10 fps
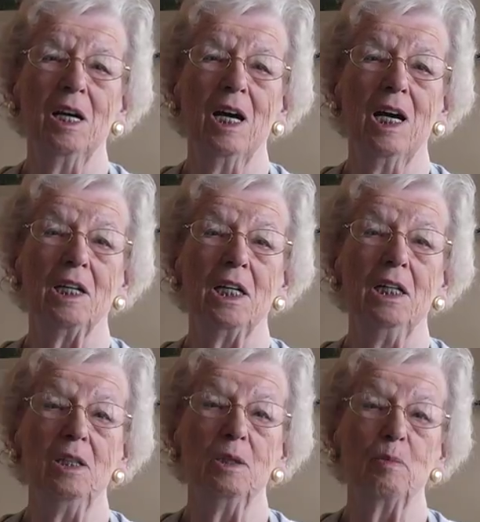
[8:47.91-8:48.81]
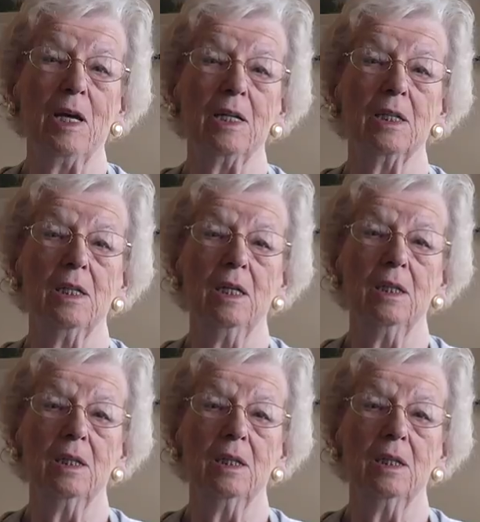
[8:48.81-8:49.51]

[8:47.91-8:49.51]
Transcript: I did spend